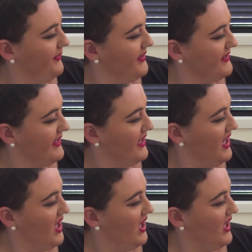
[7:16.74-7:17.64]
there's
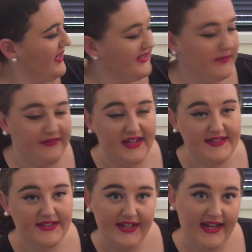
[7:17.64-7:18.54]
lines on my face,
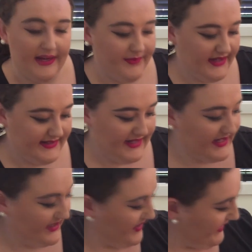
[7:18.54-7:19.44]
so yeah, I'm really
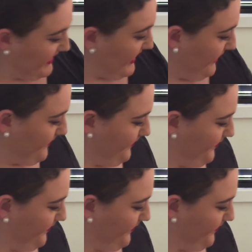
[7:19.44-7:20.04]
excited to try that out.